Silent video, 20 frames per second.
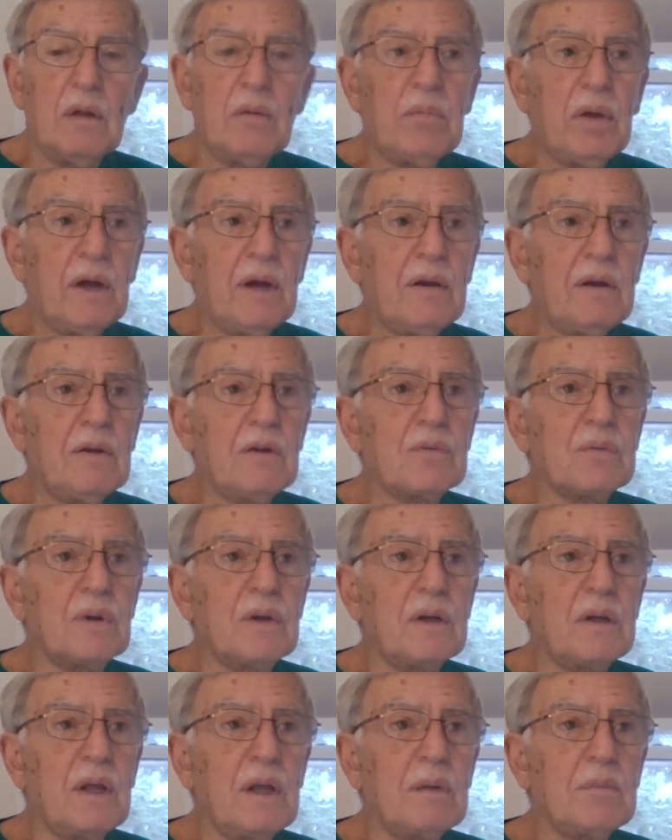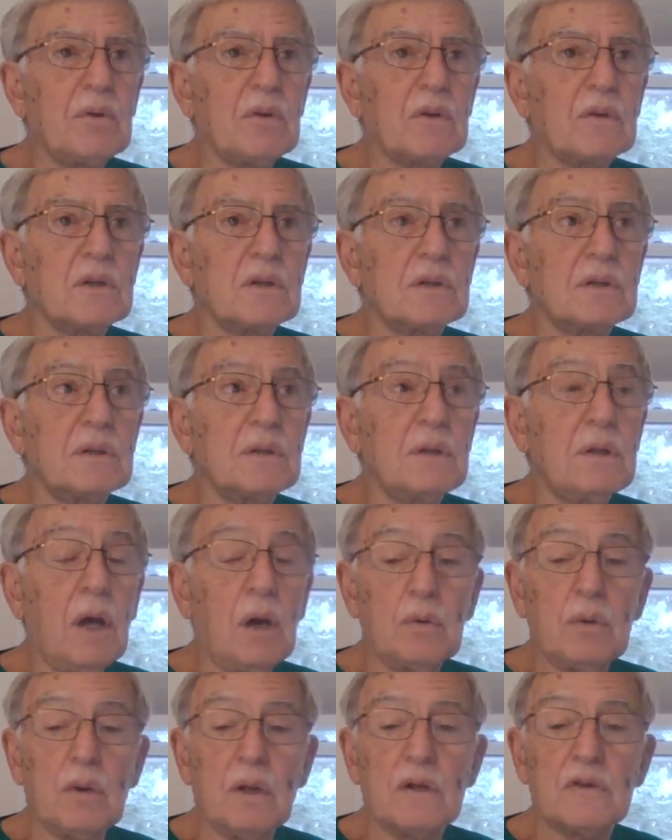parents were able to
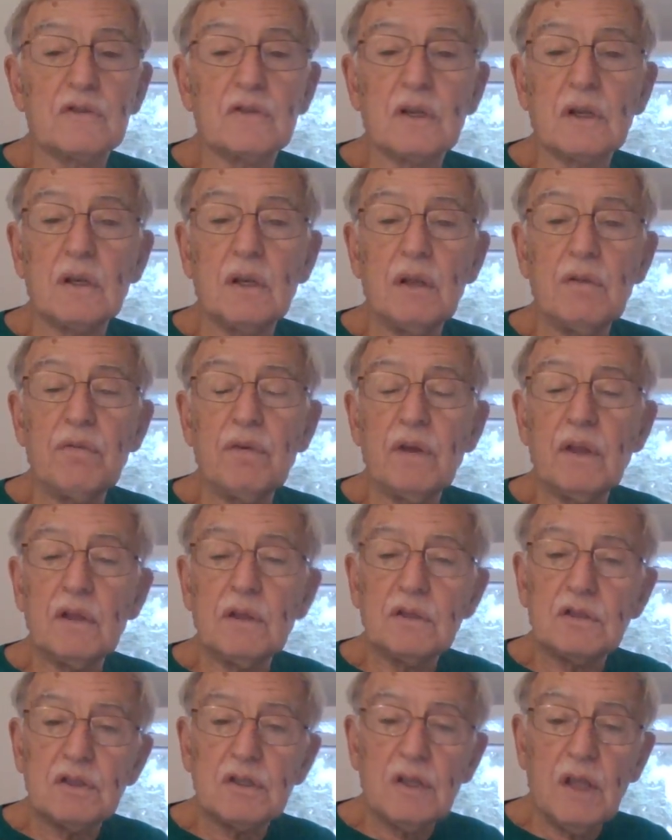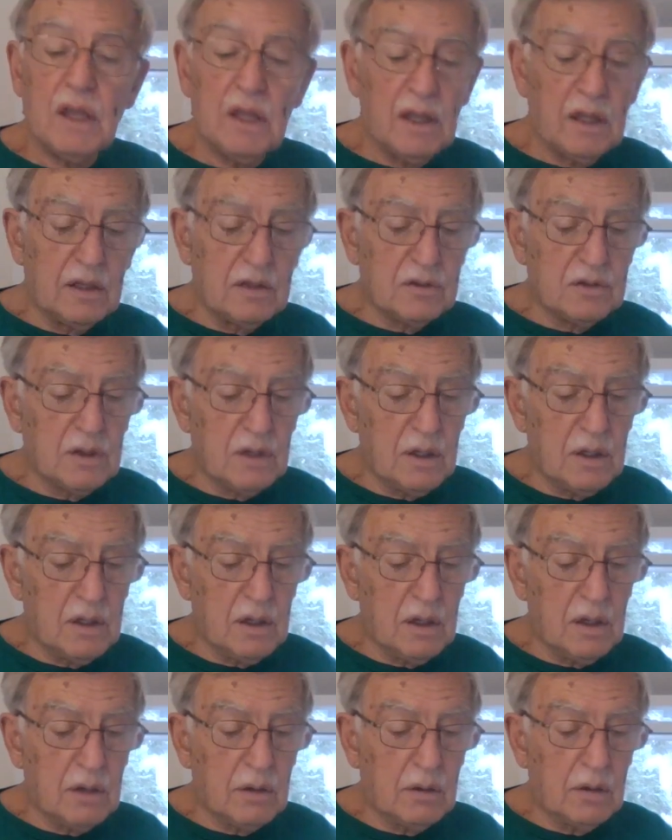note a significant change
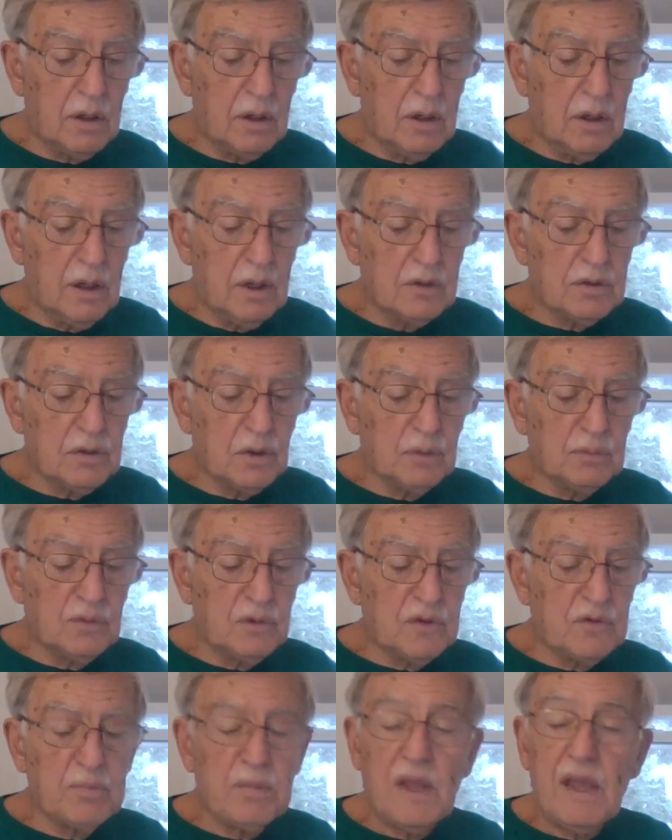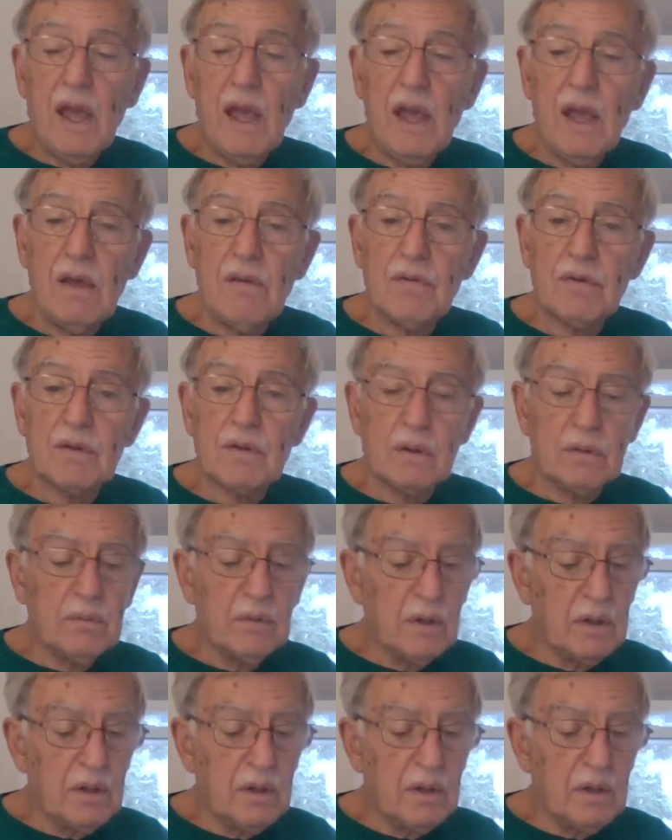in their children's behavior